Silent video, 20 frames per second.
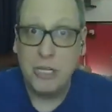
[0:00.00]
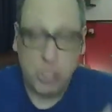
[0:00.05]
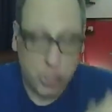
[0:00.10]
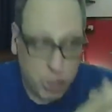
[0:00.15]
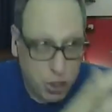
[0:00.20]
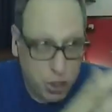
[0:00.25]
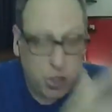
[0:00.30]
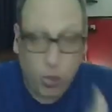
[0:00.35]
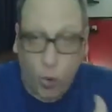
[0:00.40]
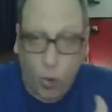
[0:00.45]

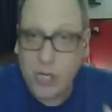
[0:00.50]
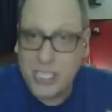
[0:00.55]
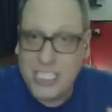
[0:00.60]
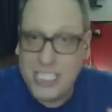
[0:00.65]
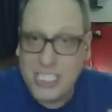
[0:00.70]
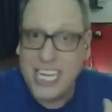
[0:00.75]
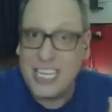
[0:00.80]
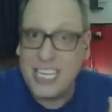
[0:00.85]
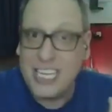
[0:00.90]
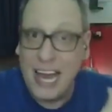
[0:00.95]

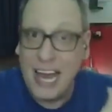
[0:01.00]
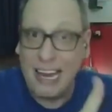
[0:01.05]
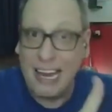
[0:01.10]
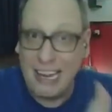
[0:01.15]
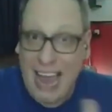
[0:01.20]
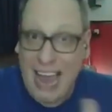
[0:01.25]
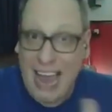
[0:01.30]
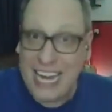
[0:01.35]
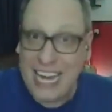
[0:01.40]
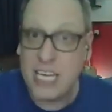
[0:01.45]
distorted
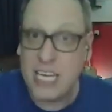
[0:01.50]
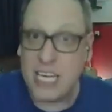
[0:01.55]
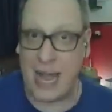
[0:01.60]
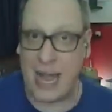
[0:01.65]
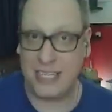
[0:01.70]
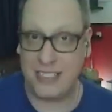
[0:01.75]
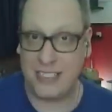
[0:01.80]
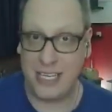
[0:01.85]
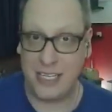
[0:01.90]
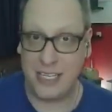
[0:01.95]
land
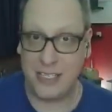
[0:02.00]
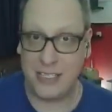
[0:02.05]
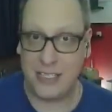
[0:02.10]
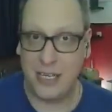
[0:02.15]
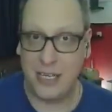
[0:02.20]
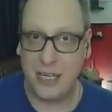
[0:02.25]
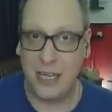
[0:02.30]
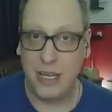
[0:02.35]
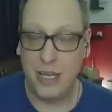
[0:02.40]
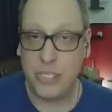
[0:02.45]
masses.